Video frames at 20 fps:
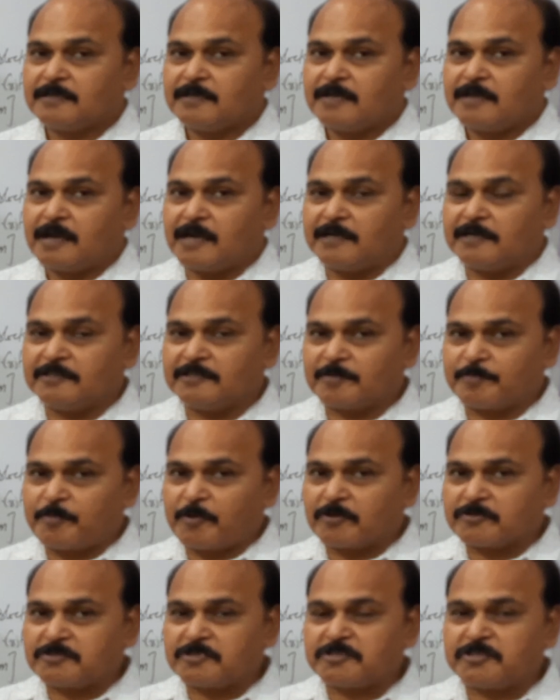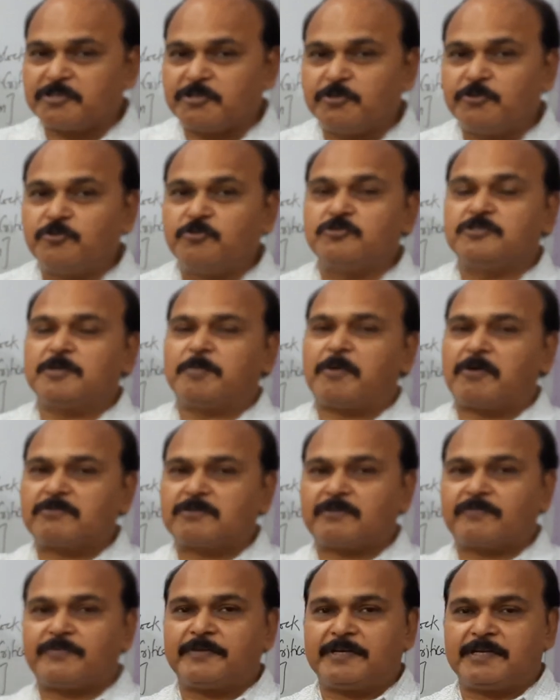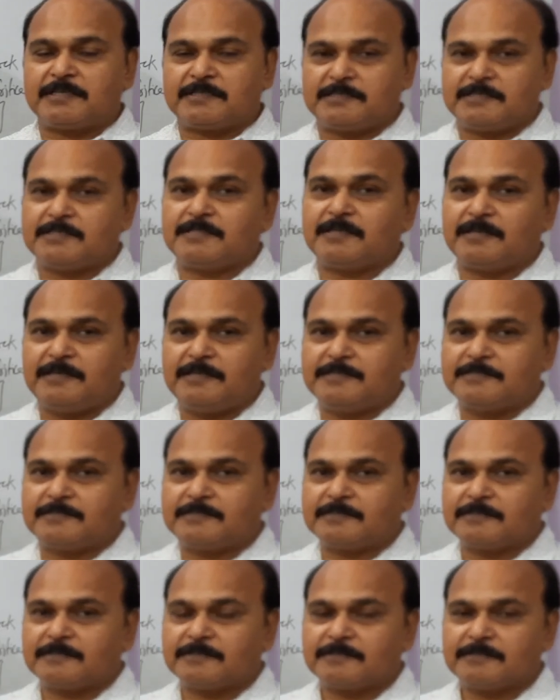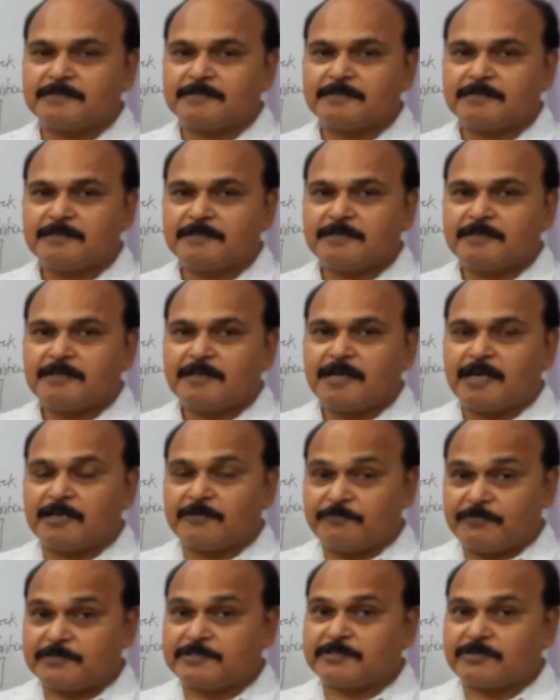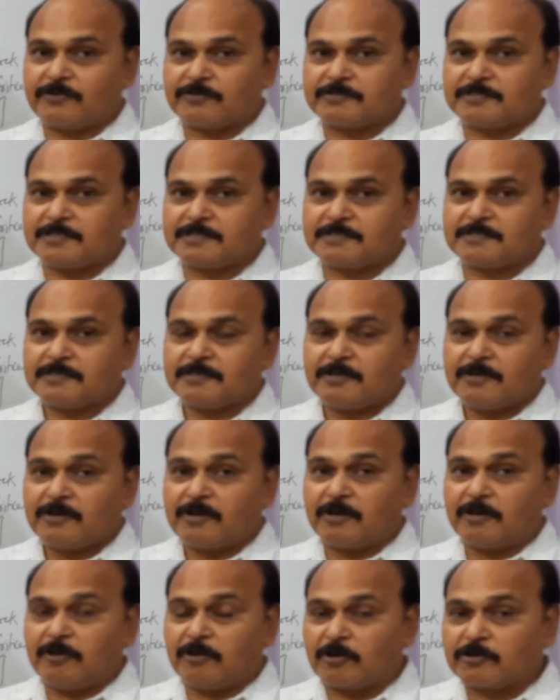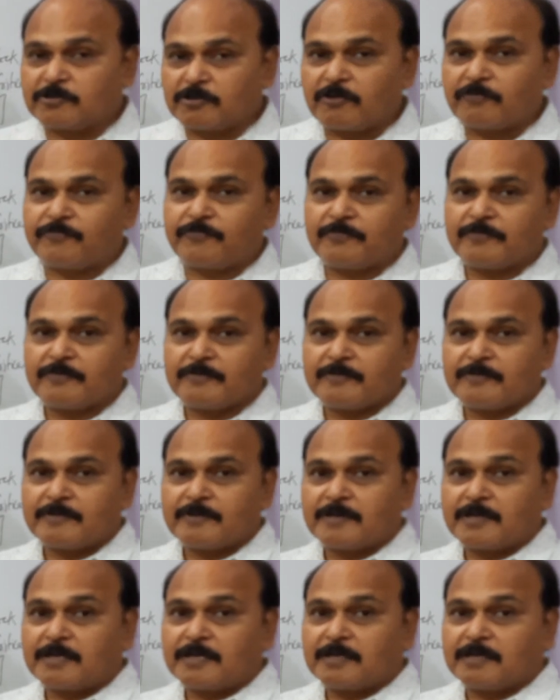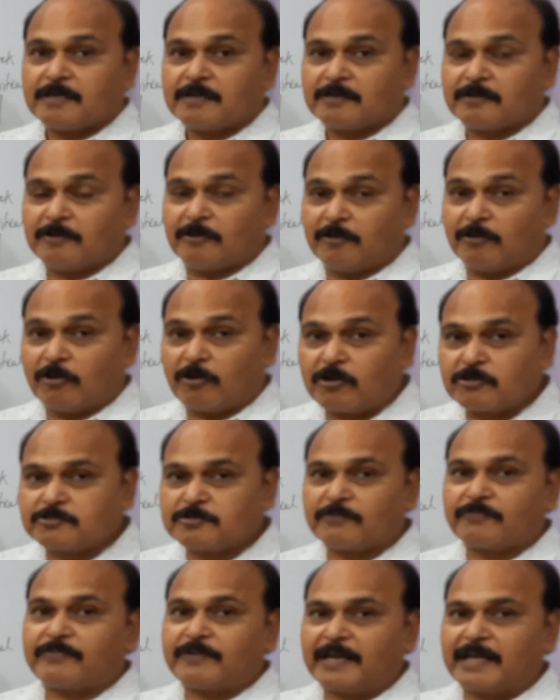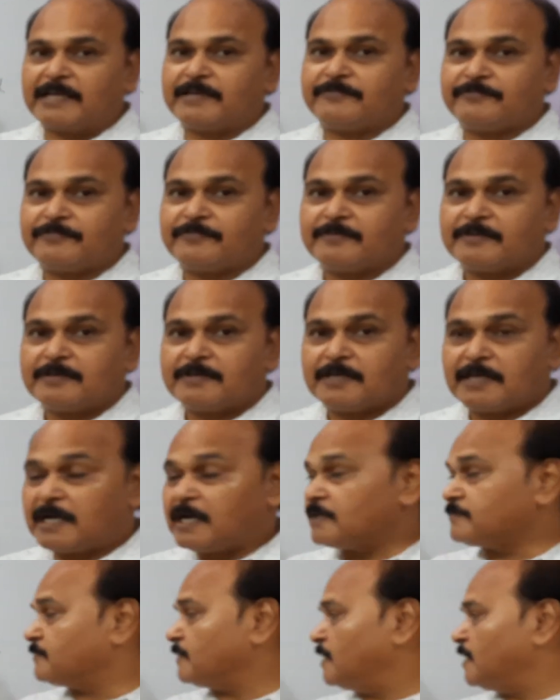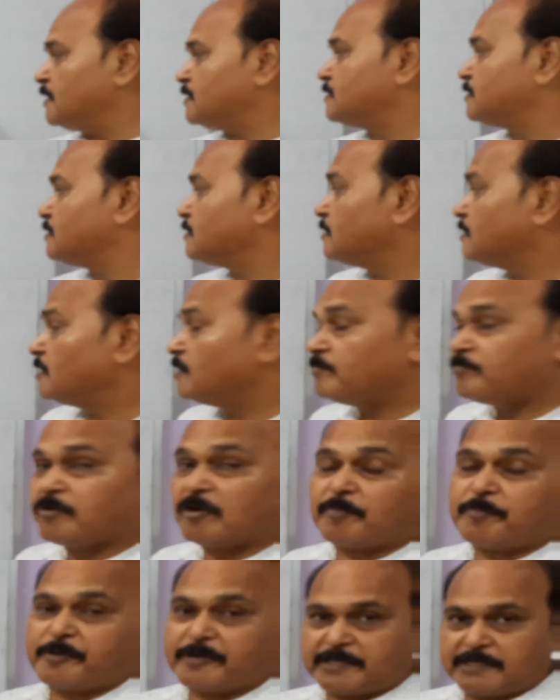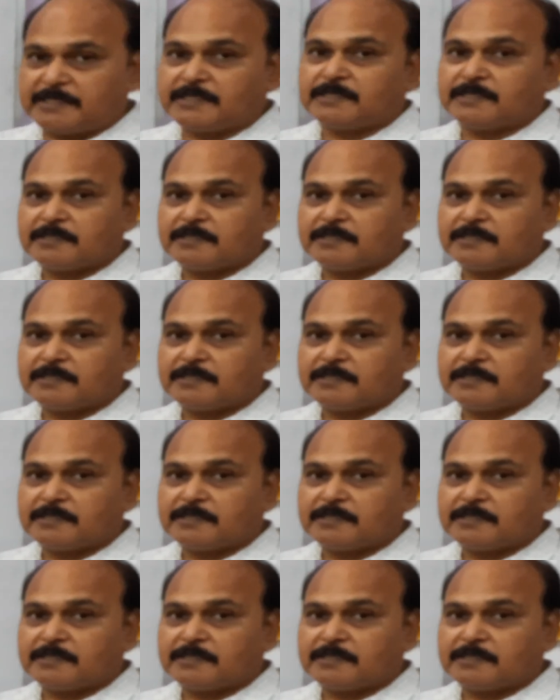and in the process huge amount of energy is released, and which causes a lot of loss of life as well as property.